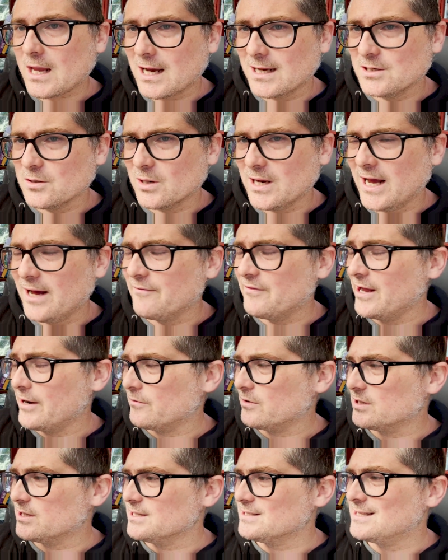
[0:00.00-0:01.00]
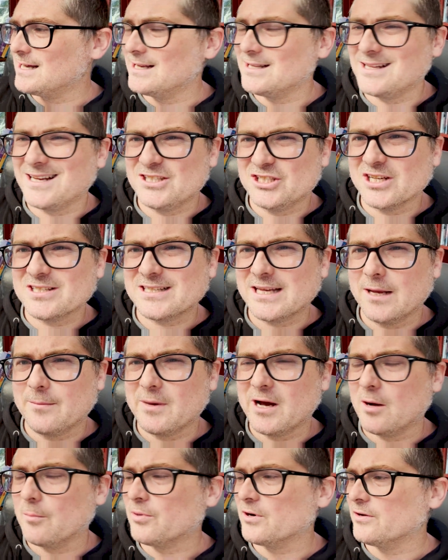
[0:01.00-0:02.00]
I don't have that released. That just
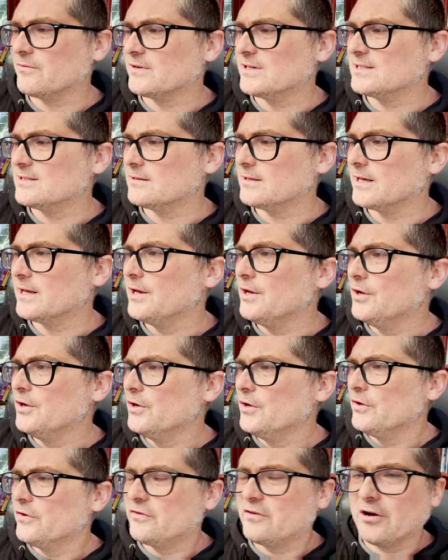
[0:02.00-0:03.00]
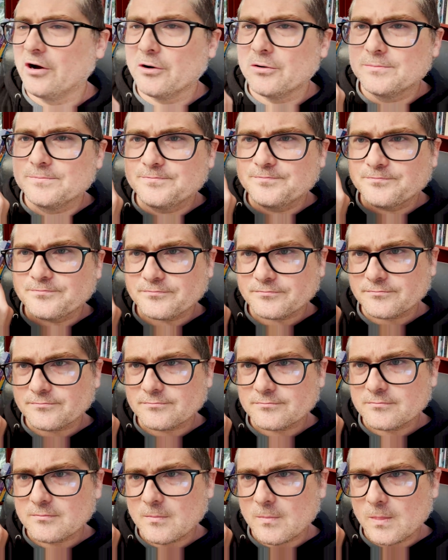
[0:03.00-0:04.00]
came out pretty recently. So
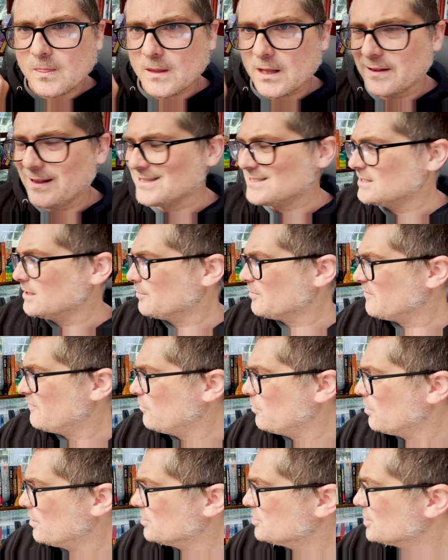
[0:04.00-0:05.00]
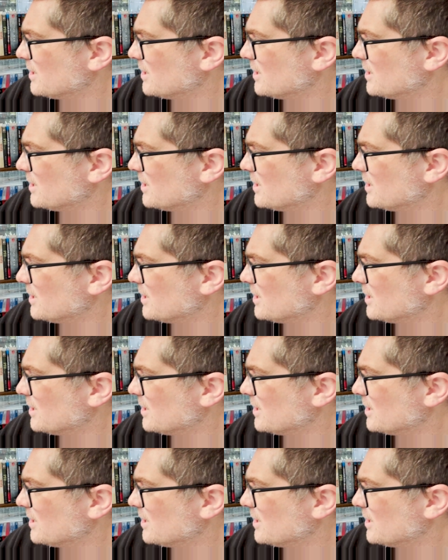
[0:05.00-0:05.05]
that's number 4,